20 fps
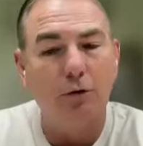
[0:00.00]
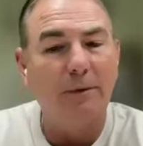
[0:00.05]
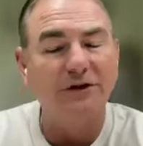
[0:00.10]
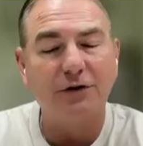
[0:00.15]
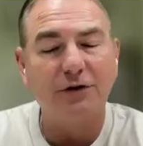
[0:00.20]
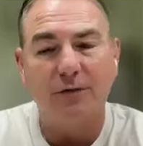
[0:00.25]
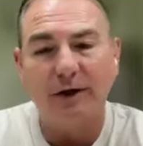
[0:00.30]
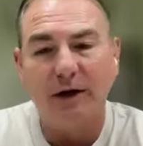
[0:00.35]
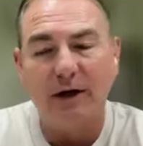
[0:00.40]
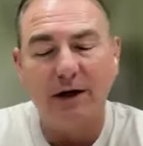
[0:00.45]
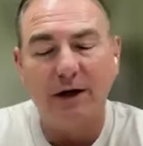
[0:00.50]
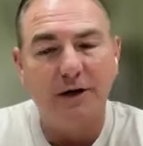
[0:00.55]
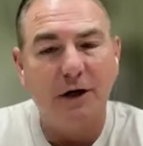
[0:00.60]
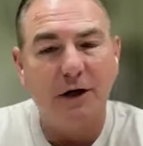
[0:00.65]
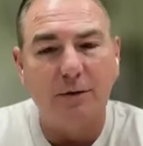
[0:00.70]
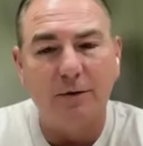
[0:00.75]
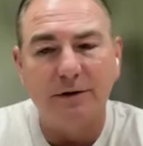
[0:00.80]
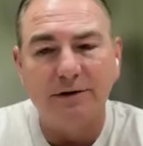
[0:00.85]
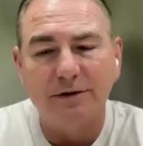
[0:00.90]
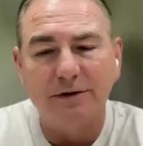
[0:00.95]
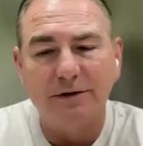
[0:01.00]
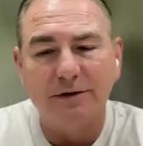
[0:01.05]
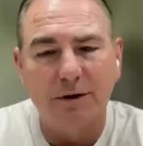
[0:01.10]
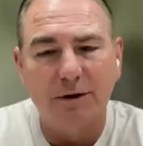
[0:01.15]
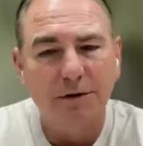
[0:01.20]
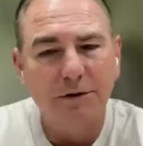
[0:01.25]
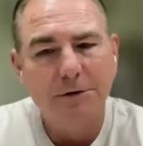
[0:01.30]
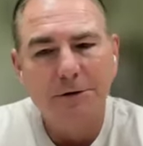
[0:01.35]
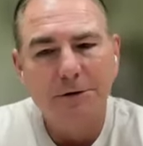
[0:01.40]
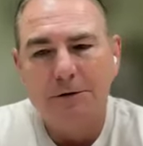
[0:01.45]
So much of the
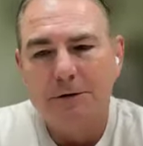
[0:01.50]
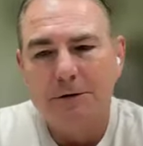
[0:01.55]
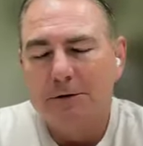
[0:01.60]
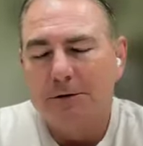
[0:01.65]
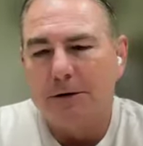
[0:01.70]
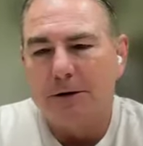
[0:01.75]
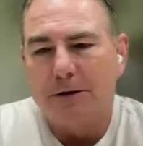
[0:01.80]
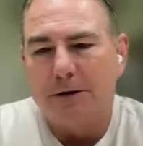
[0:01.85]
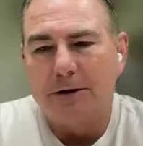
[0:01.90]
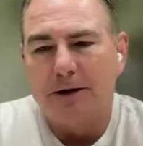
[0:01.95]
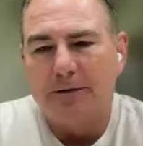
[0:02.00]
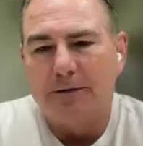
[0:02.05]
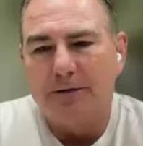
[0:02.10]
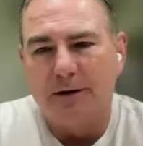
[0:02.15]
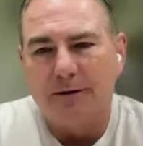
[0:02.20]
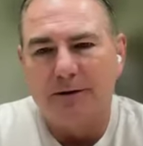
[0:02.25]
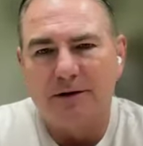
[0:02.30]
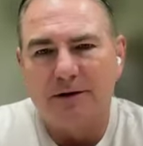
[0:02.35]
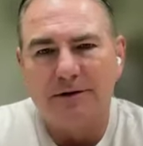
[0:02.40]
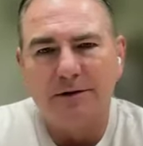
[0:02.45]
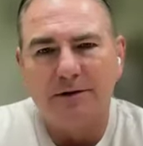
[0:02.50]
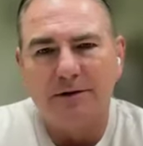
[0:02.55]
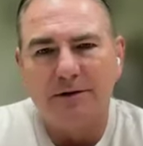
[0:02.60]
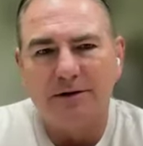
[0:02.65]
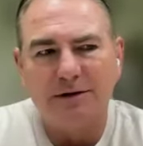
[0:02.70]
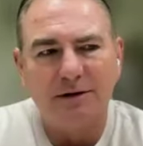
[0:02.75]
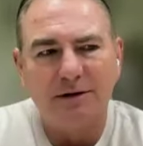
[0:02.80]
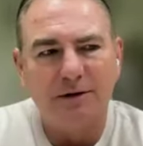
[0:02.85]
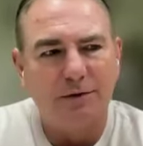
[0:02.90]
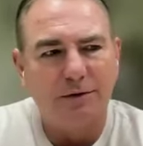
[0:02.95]
unknown. So uh, I think
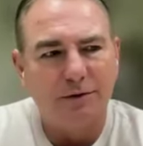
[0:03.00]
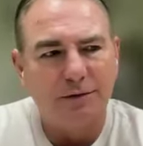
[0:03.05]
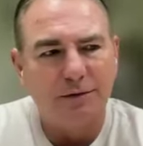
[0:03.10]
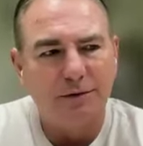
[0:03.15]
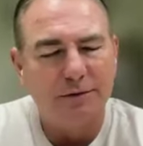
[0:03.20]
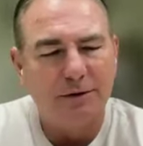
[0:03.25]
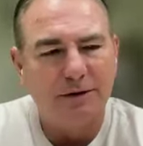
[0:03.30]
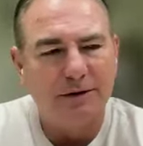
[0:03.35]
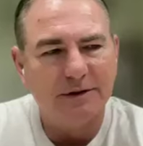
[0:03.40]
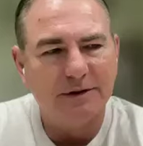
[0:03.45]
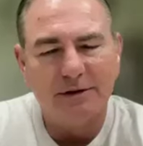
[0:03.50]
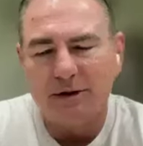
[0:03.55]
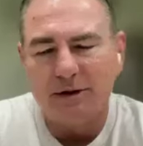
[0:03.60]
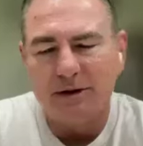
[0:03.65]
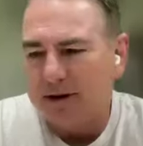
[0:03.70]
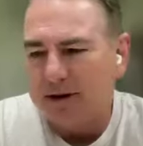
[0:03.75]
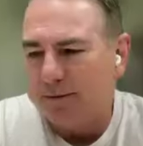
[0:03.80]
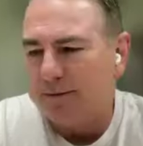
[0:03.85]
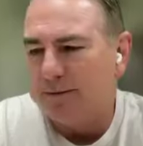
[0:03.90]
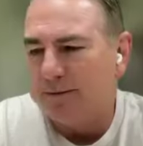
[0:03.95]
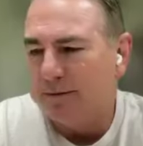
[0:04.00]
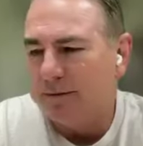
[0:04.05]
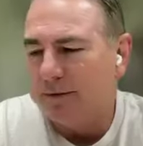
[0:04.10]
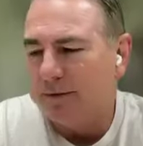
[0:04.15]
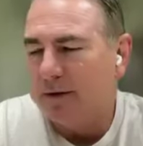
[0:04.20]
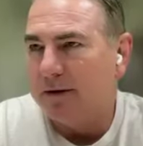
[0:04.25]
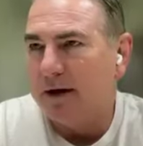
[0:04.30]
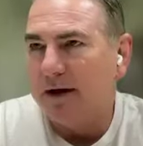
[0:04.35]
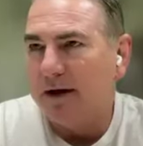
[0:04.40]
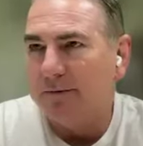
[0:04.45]
this this school, this
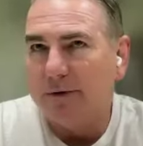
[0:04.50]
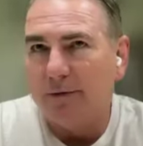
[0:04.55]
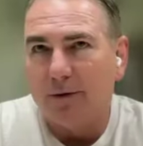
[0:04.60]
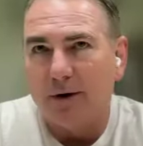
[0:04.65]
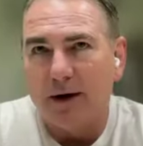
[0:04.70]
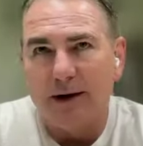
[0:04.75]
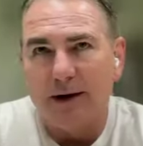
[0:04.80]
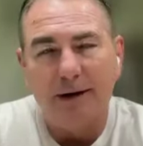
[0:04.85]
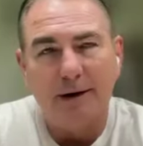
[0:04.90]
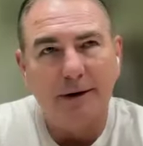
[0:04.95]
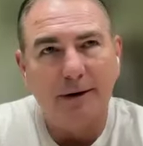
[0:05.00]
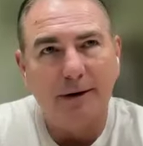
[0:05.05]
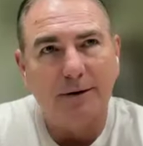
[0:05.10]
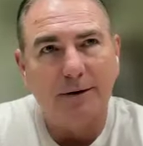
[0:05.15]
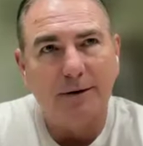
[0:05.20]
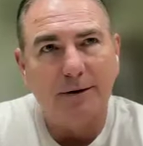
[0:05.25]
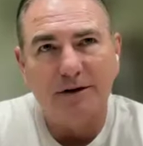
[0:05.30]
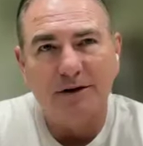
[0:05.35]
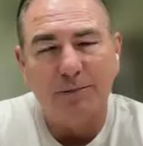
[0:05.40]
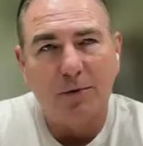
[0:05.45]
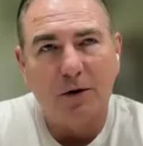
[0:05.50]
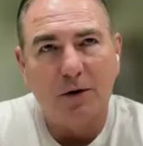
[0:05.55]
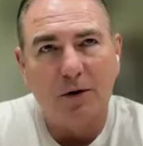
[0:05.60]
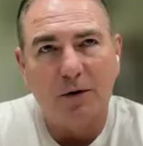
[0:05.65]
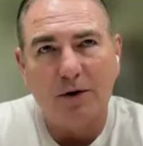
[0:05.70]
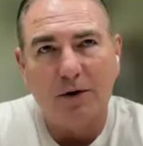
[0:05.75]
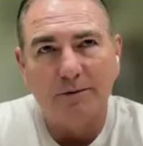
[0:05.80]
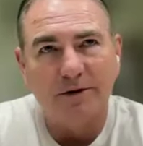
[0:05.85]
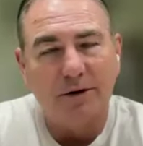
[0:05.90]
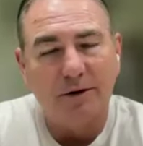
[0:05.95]
team that I've created here, and
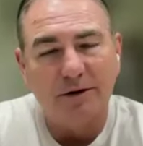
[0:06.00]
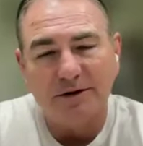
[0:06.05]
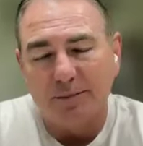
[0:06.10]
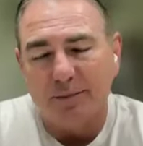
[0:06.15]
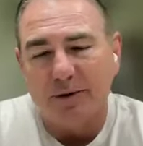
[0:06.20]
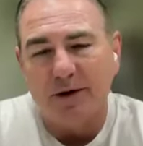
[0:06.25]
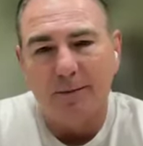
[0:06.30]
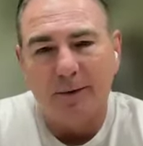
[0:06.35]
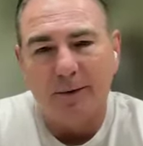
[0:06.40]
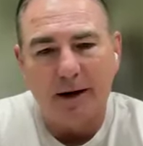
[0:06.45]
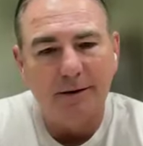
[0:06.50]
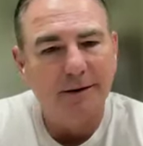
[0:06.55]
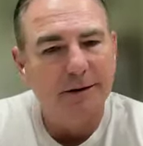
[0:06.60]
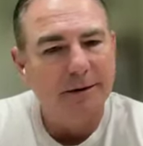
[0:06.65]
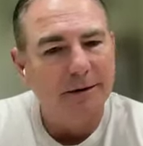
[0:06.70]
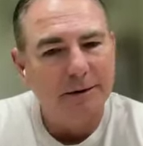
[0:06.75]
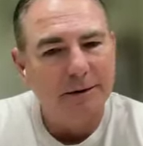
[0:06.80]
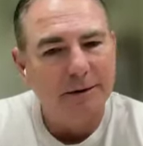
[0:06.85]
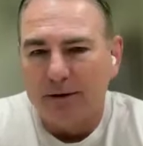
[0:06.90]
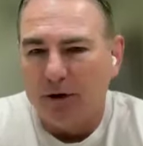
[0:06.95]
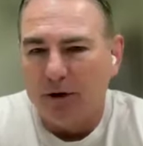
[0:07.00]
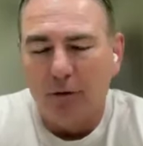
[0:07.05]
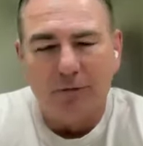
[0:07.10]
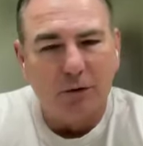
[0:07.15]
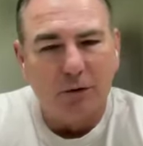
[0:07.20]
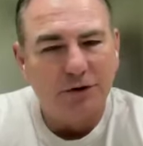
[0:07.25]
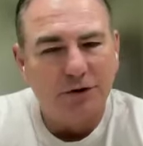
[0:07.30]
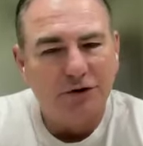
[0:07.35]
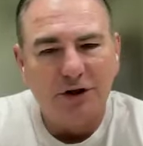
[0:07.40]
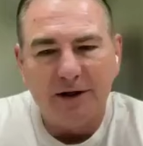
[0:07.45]
this program's always been about
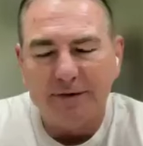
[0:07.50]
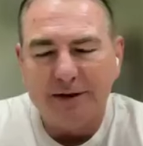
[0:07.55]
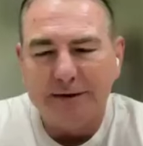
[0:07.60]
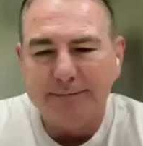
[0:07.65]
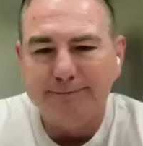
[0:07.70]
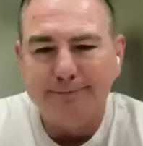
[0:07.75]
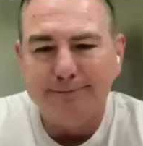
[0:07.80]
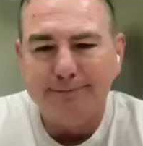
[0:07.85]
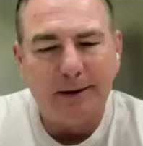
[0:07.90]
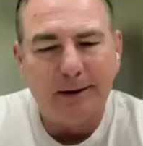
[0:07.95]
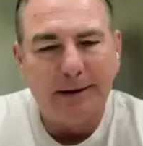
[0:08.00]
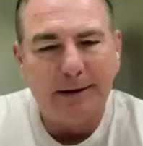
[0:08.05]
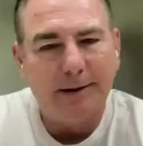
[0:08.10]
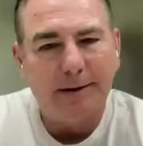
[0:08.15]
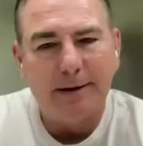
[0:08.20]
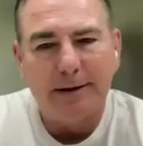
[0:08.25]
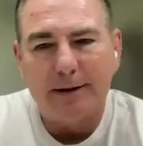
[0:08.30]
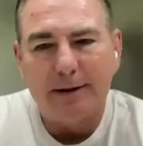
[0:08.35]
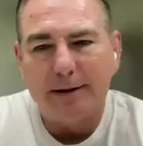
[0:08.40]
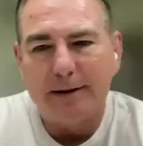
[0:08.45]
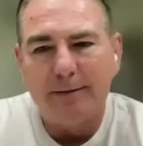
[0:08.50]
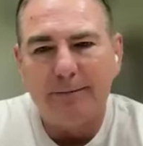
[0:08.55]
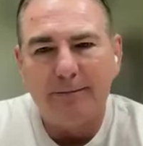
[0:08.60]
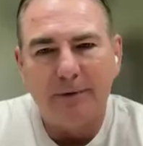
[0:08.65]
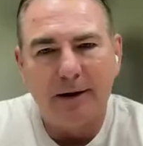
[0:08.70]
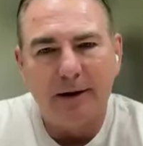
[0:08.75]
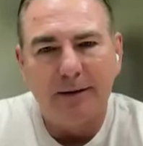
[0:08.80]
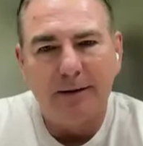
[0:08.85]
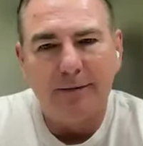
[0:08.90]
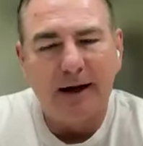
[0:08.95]
overachieving and
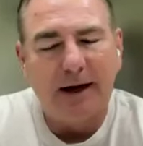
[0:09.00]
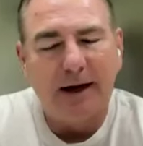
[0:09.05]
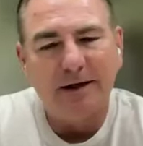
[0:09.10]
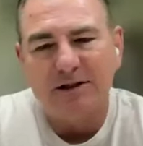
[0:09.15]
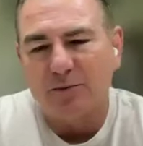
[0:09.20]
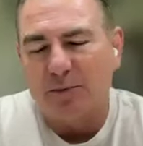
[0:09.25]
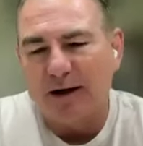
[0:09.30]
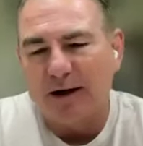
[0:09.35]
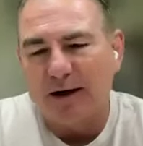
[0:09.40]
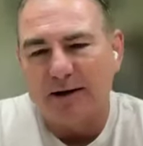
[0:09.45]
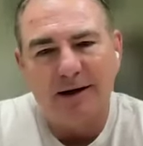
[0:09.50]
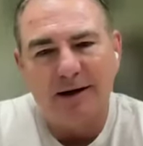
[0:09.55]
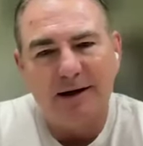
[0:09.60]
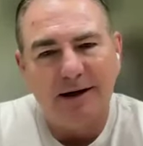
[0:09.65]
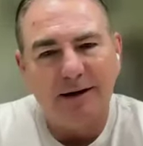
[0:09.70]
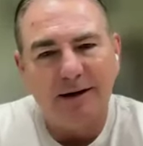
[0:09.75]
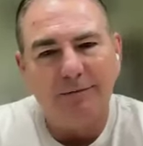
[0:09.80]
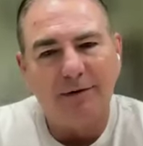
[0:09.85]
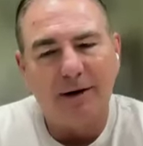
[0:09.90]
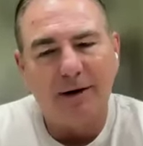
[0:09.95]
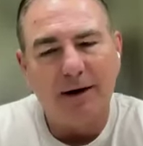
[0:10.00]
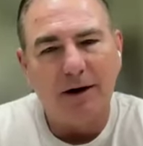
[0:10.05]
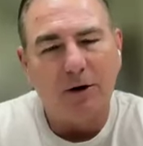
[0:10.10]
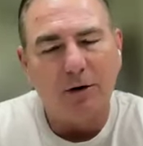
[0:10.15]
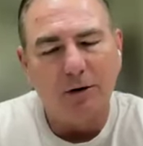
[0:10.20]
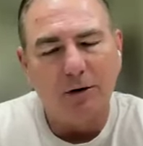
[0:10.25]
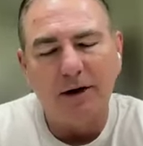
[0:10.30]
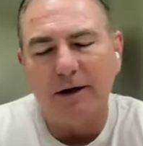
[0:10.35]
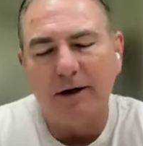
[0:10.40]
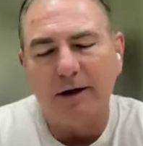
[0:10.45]
uh, and not expecting
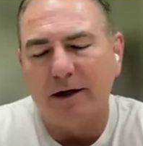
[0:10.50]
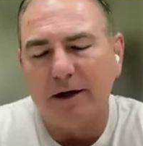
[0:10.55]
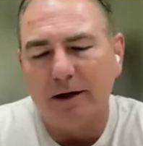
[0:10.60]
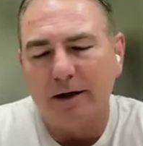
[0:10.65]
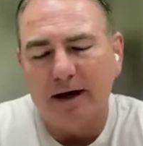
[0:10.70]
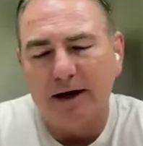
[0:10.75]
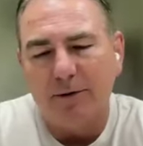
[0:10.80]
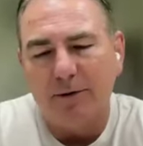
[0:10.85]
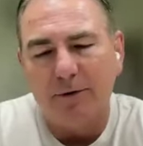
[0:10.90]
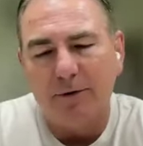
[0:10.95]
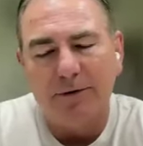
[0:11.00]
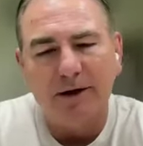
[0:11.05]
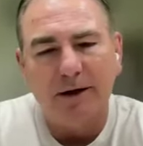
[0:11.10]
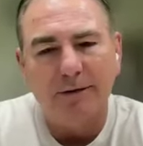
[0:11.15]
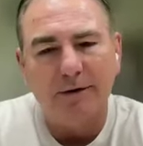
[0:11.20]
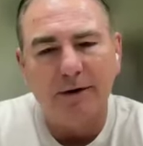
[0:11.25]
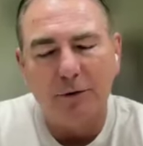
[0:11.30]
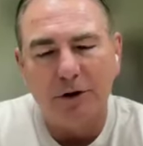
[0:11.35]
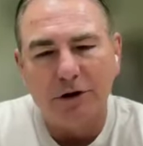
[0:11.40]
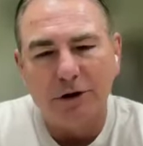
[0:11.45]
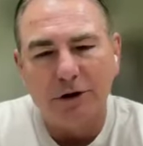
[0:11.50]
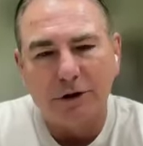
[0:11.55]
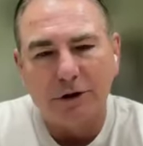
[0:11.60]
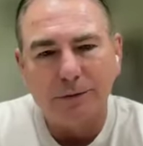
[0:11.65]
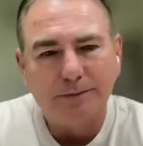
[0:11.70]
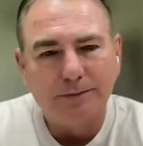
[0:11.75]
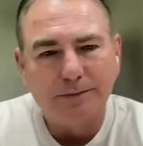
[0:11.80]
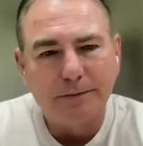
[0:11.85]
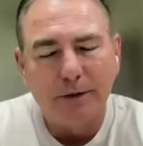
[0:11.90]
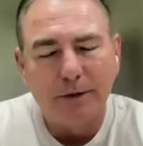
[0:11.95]
anything, earning everything that
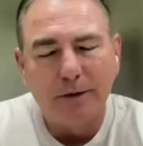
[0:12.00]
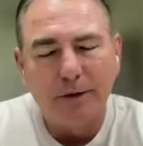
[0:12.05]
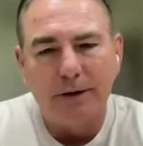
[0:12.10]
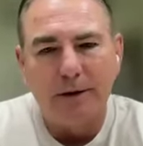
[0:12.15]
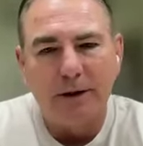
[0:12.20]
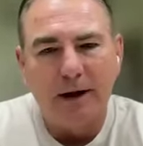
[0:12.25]
we do,